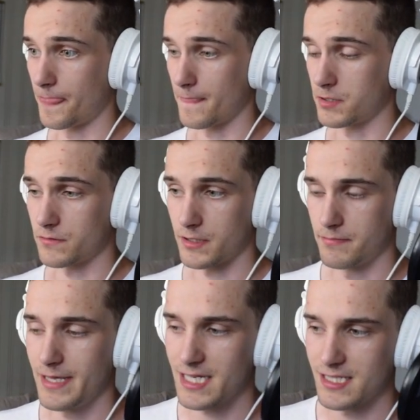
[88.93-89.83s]
But what
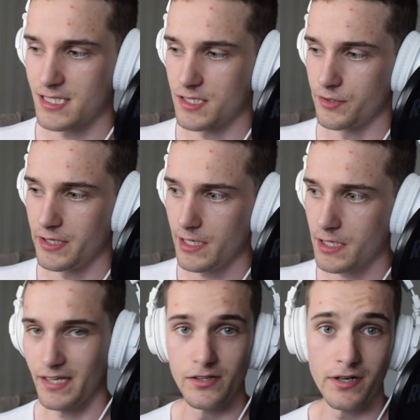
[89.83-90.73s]
makes this
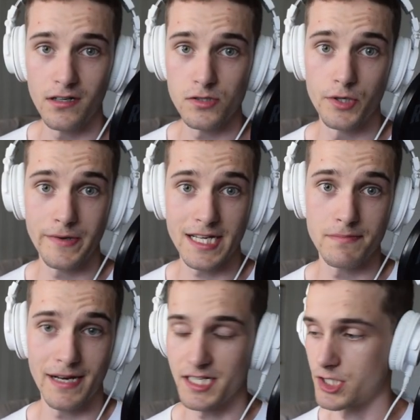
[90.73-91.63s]
unique, you can also do
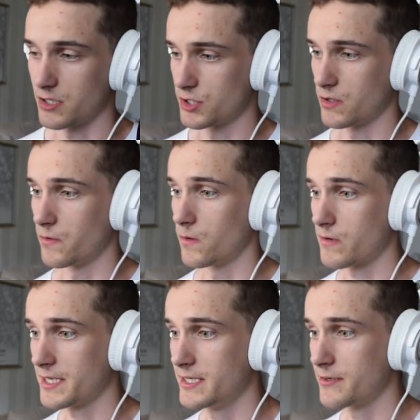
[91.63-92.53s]
expansion. So
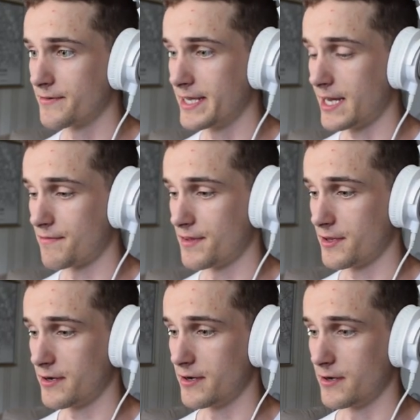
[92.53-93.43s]
right here we have
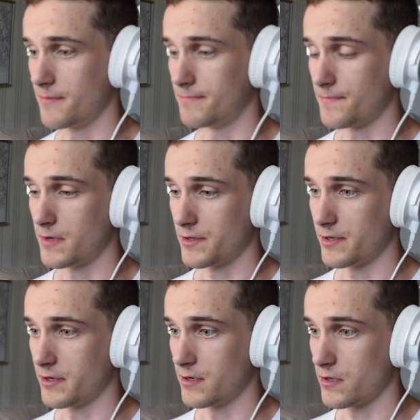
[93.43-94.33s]

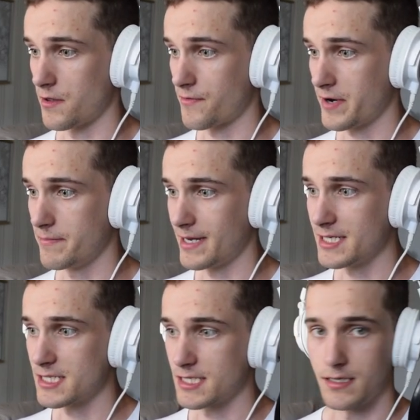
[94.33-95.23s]
the three
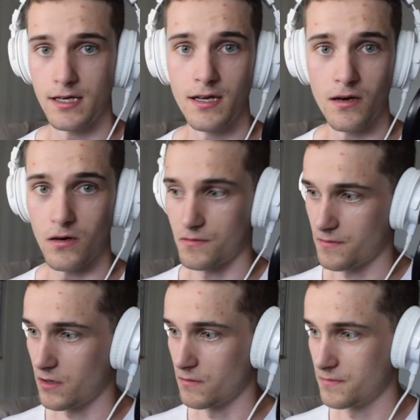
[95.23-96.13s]
bands
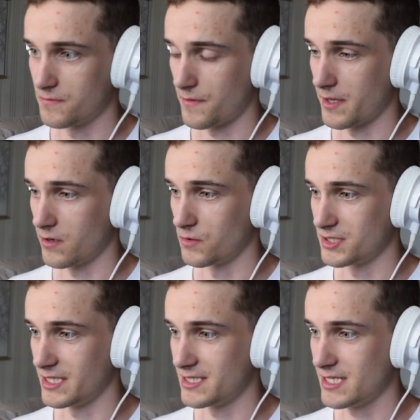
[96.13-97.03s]
of the
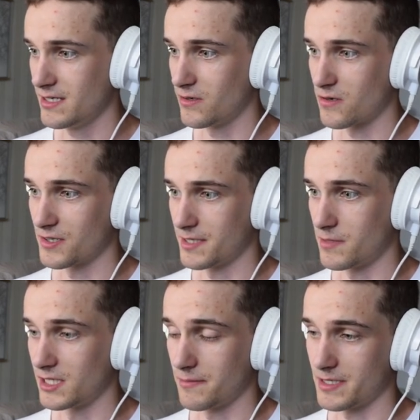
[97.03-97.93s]
OTT or the
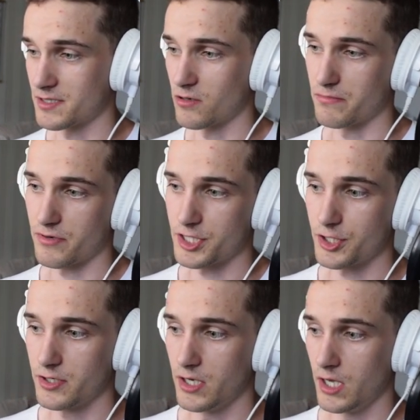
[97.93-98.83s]
multiband compression.